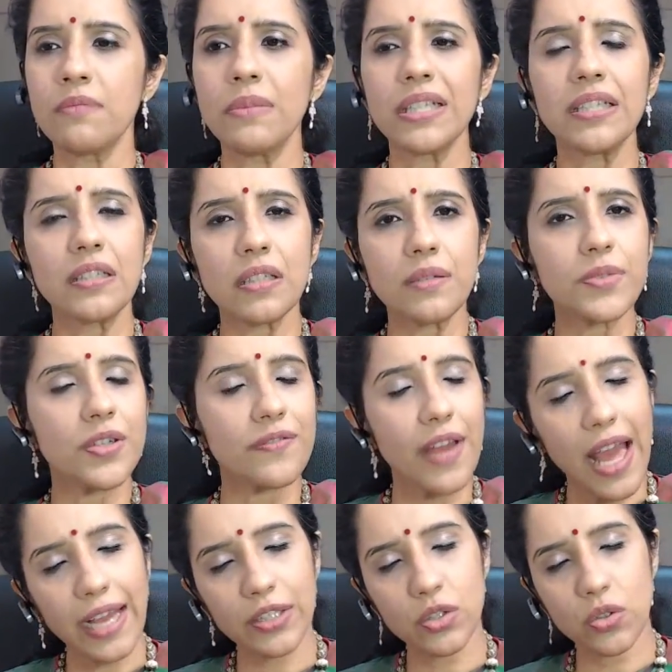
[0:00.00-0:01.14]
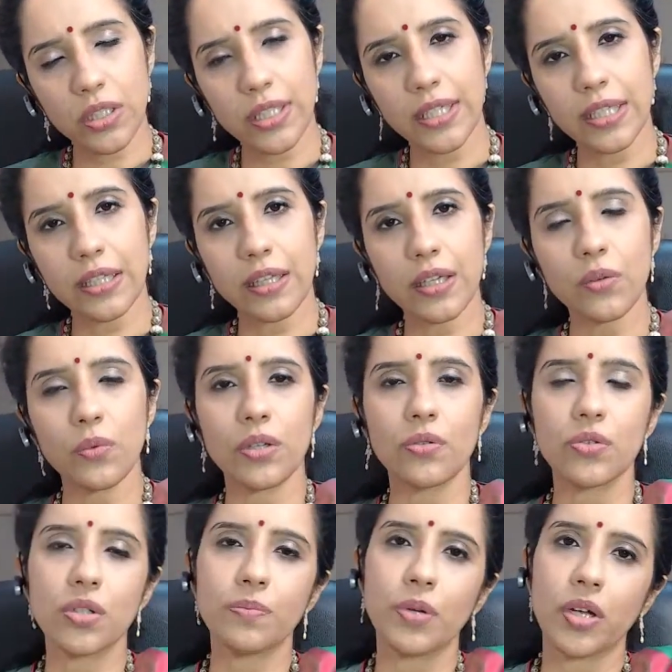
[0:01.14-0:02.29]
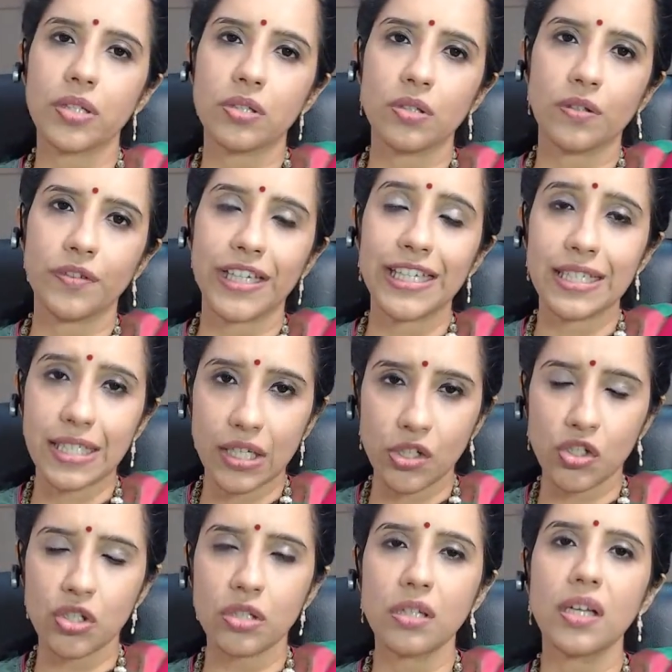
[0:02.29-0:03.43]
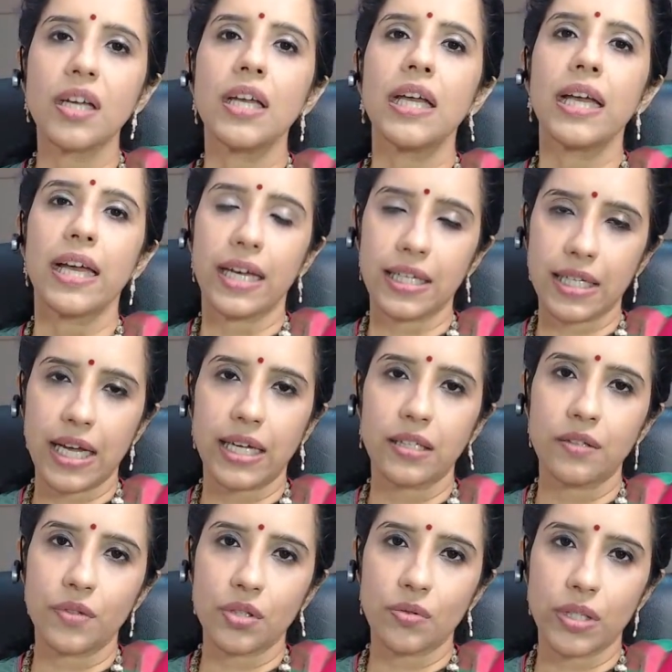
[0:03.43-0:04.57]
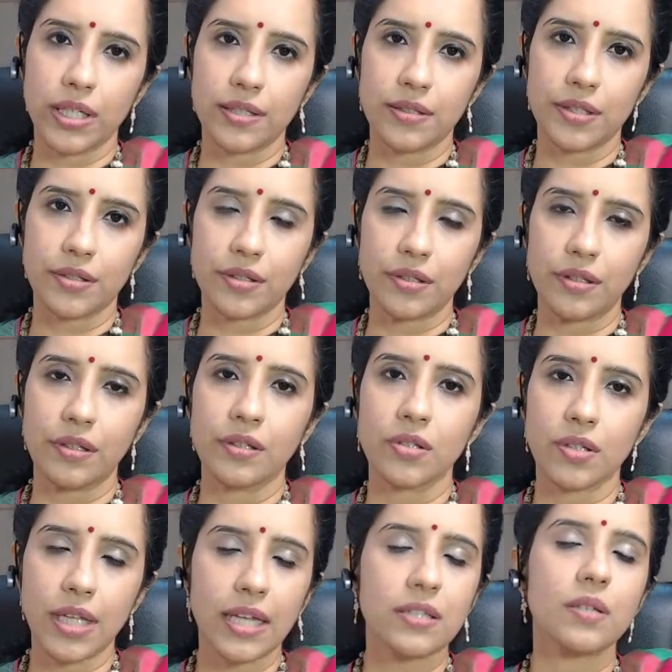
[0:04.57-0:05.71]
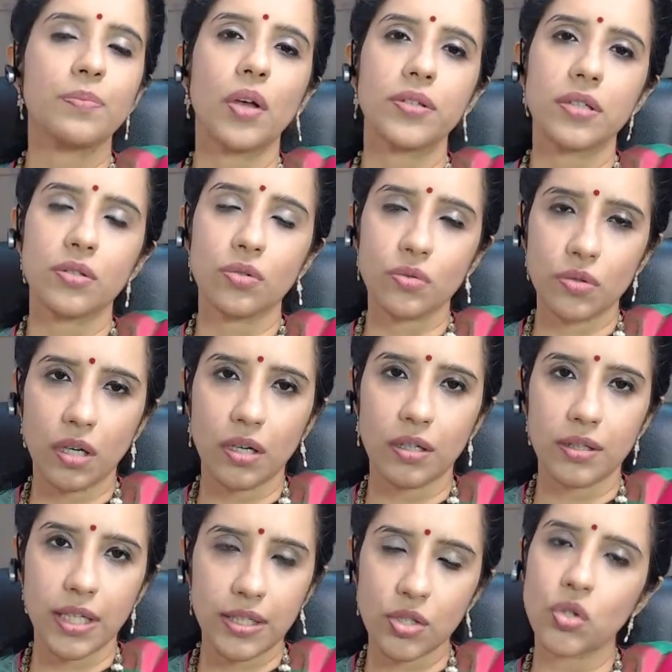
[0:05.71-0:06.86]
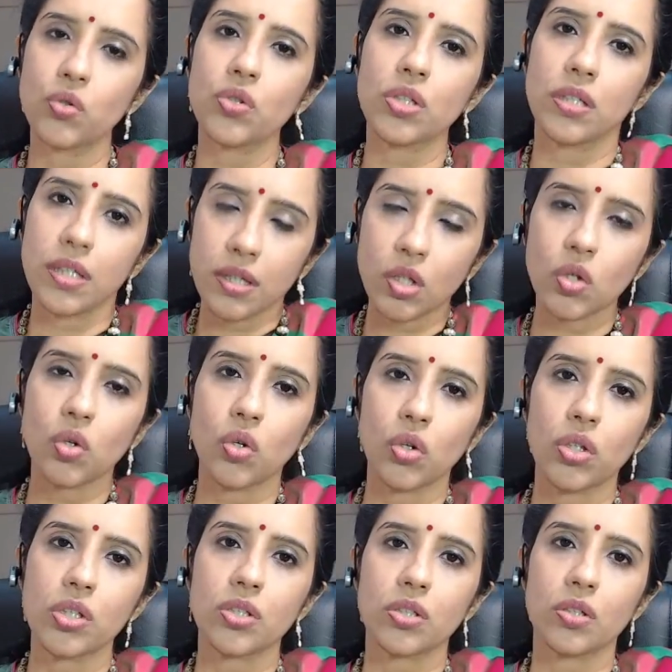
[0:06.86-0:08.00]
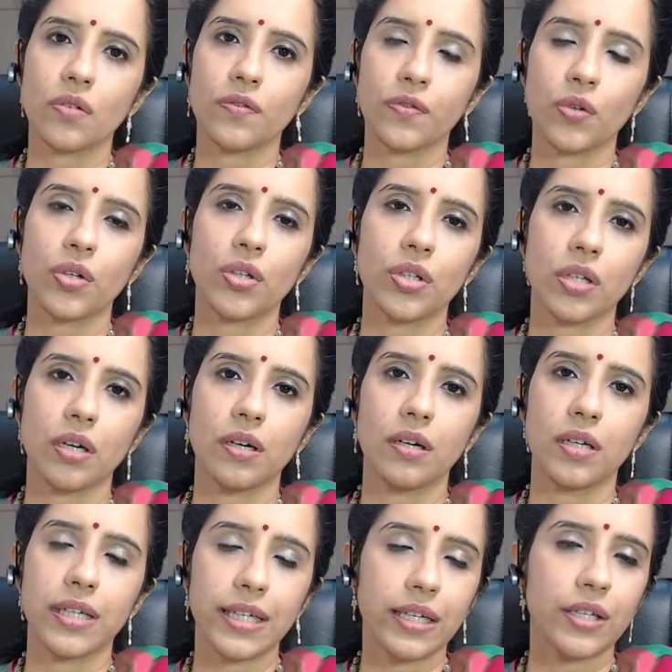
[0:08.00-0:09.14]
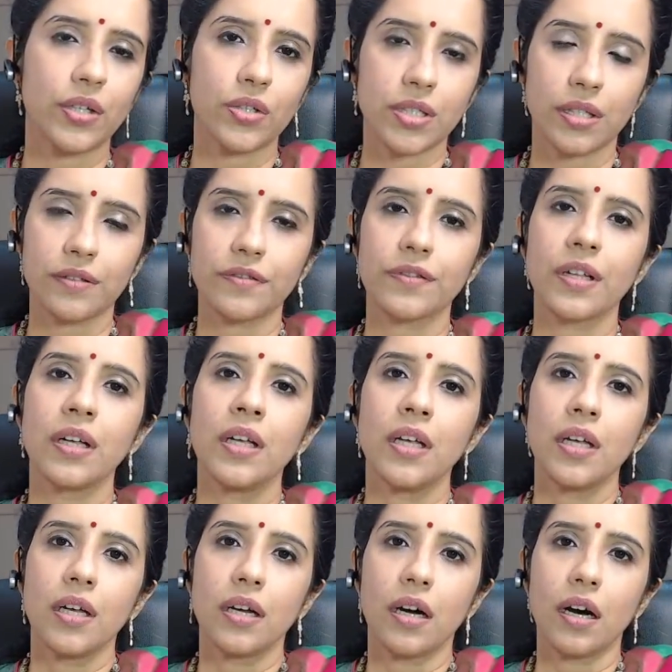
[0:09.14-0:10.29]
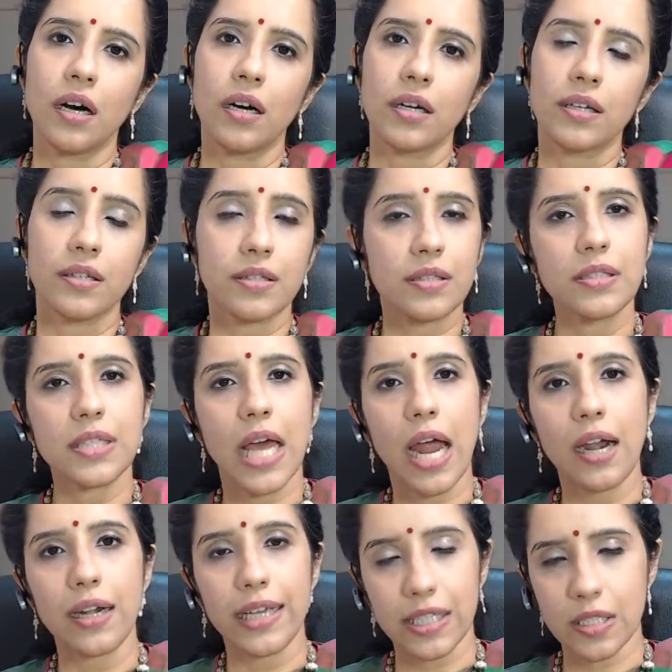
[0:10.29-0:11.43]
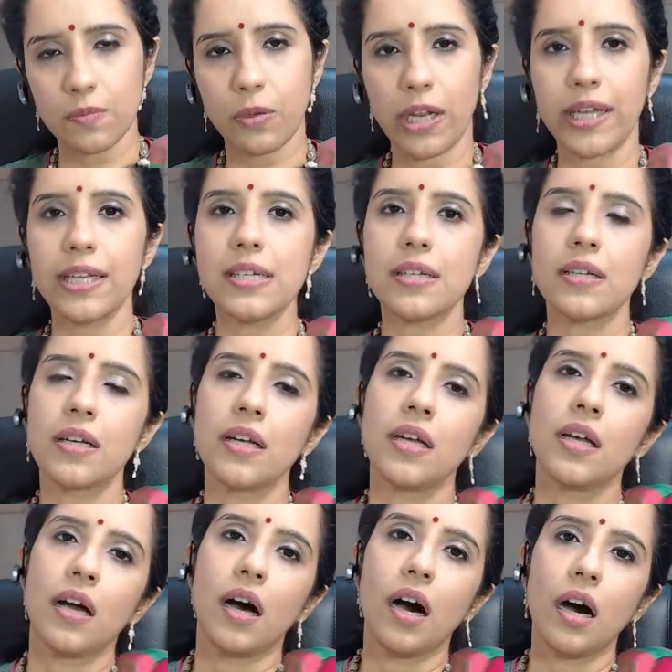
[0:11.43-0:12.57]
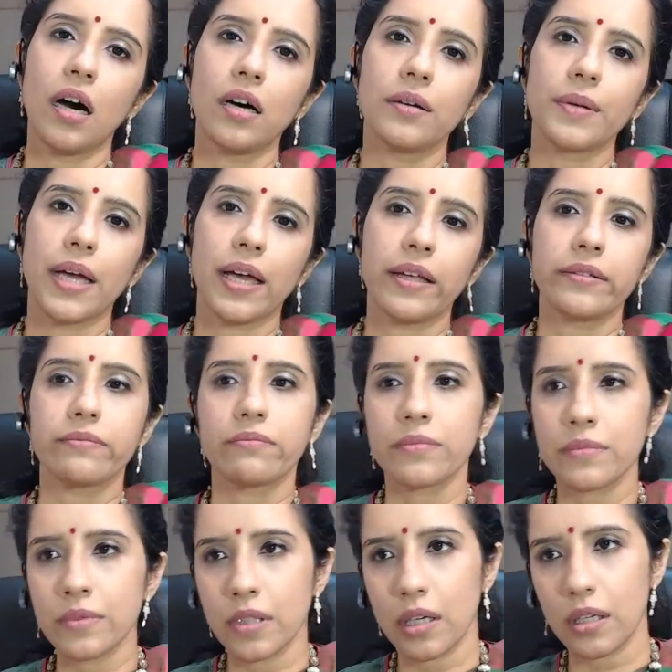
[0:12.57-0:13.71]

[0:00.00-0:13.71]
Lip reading: But in terms of actually healing, we use the process of intention and guided visualization. So that's the process that is used in the course for healing yourself. Crystals are explained, and